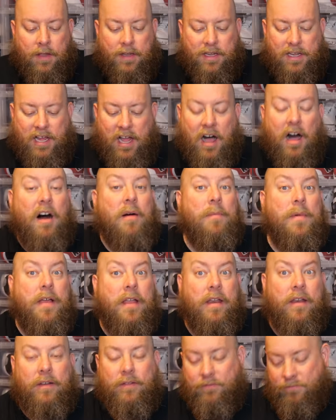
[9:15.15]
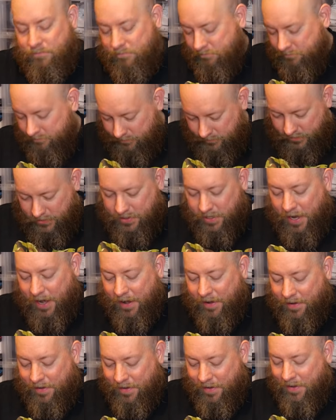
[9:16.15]
Common. Okay.
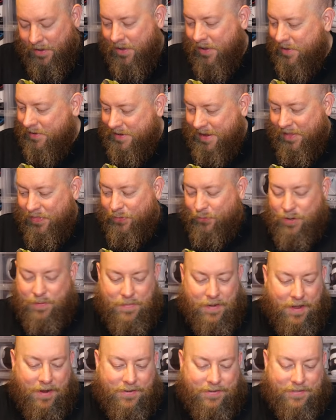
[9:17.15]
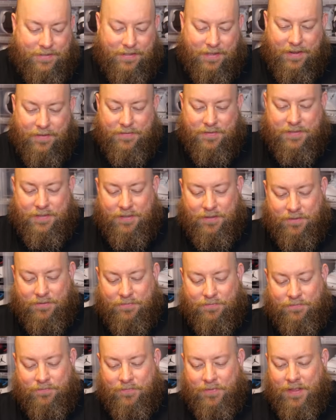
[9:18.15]
Got three boxes left
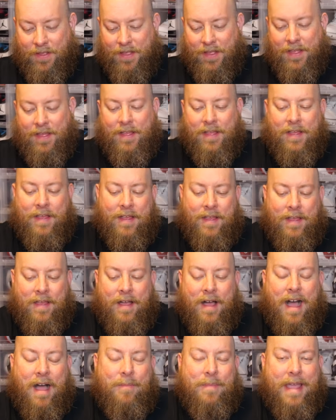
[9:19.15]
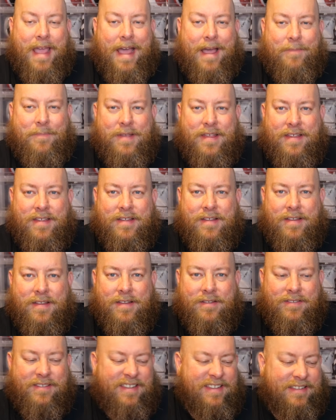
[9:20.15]
still. I'll be happy.
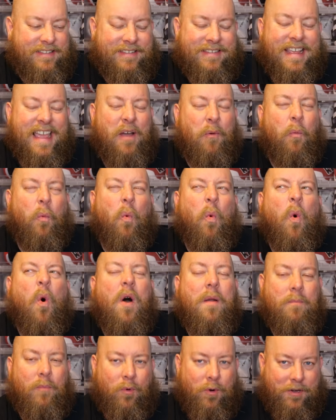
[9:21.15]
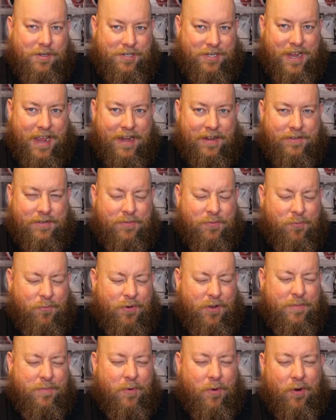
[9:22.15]
Just hit one more chase.
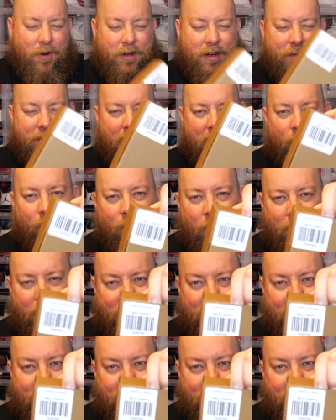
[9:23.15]
One more. Come on. One more